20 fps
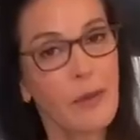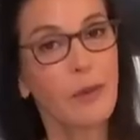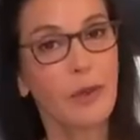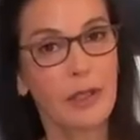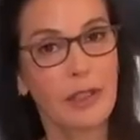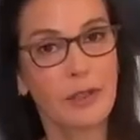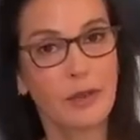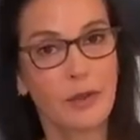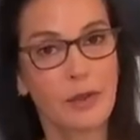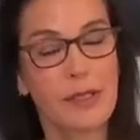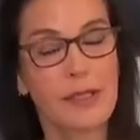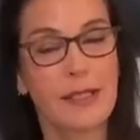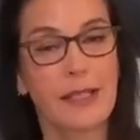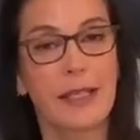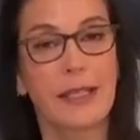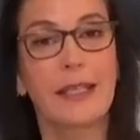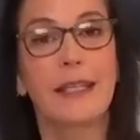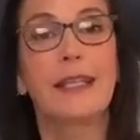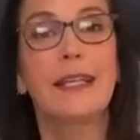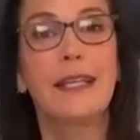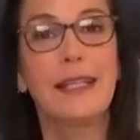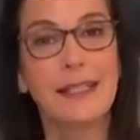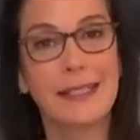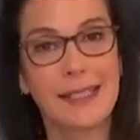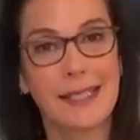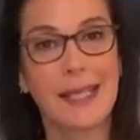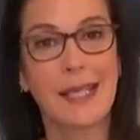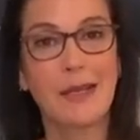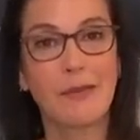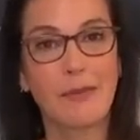were interested in
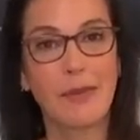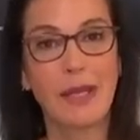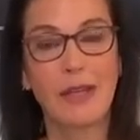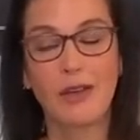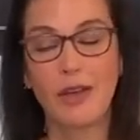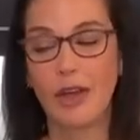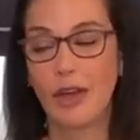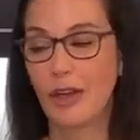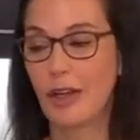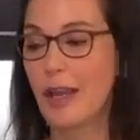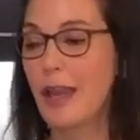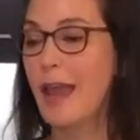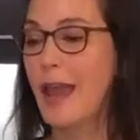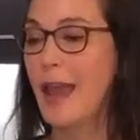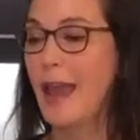seeing me cook,